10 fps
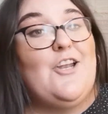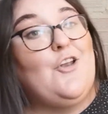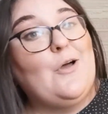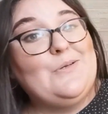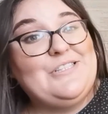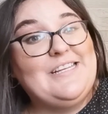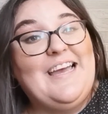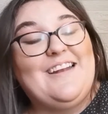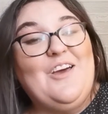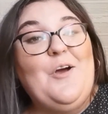
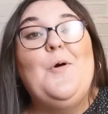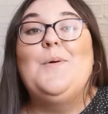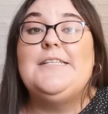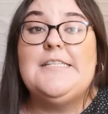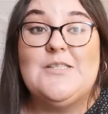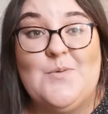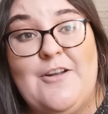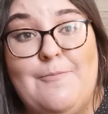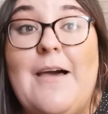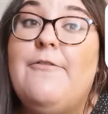Notion, which is
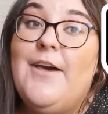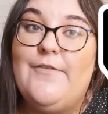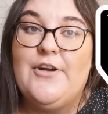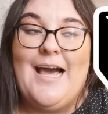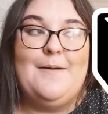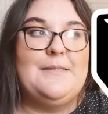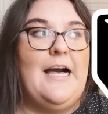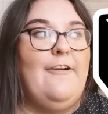one of my favorite apps.